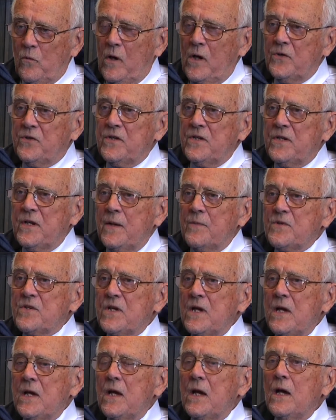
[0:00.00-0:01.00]
Walter
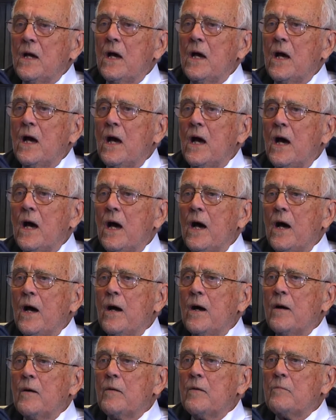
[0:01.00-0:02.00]
Dempsey,
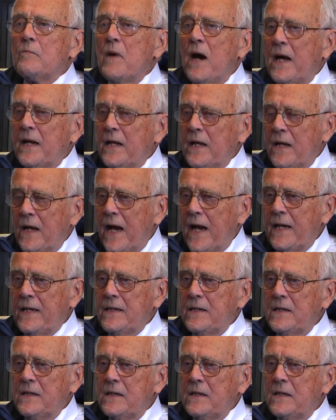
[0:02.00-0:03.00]
Marty
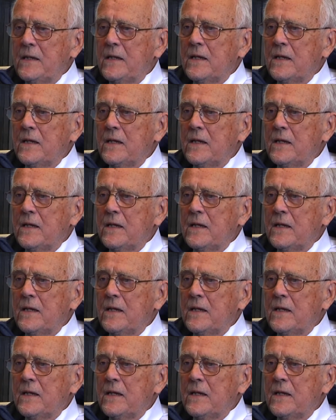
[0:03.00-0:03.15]
Leiden,